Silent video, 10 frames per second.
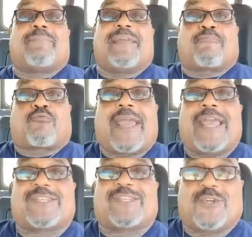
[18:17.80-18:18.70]

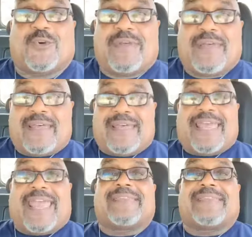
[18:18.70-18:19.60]
praise you
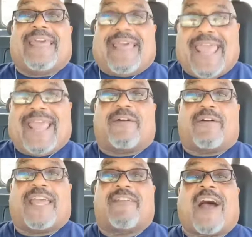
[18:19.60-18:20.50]
in an
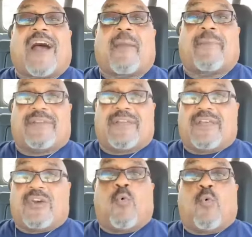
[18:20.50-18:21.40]
environment
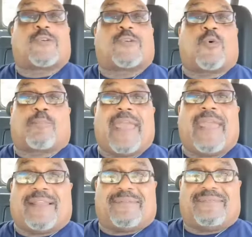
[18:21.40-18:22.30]
where there's no
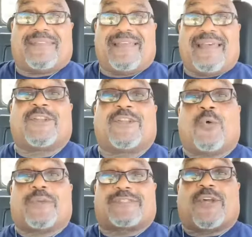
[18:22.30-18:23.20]
pain. Now
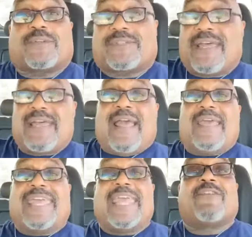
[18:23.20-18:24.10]
notice.
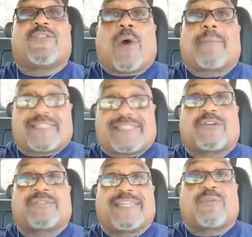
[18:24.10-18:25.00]
Even though I'm still
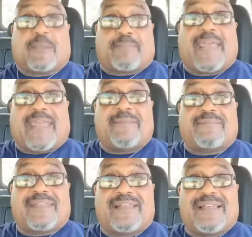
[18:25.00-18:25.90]
dealing with the pain,
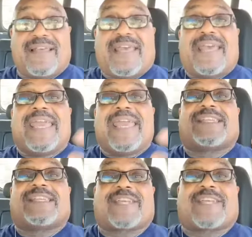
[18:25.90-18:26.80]
he
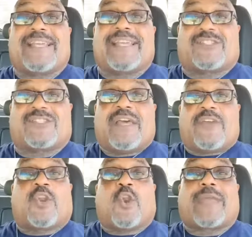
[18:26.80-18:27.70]
changed the
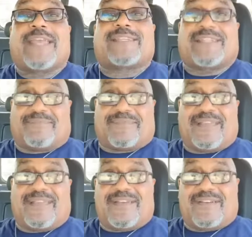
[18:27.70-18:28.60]
location
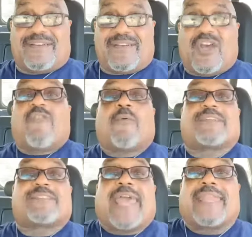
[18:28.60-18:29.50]
from
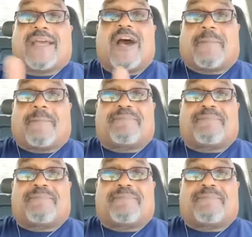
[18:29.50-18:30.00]
standing up